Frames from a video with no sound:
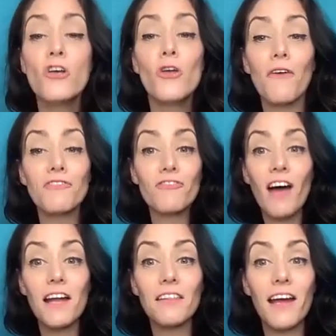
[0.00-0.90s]
You have to
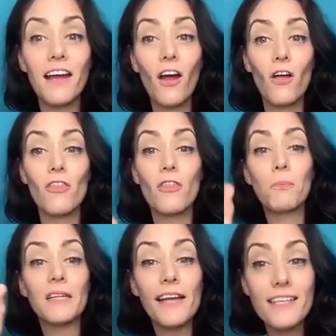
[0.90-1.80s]
find like the
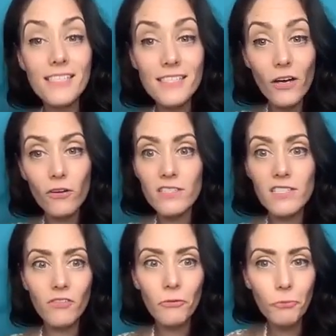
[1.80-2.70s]
place though, because
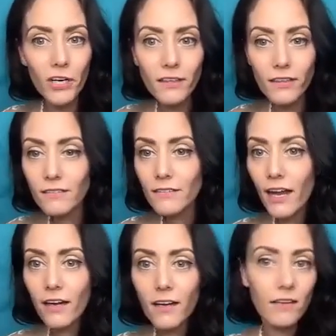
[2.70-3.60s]
even Britain,
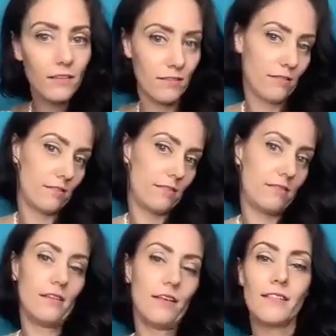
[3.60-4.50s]
like
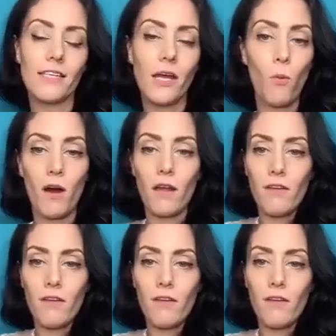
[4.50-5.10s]
it's like, where are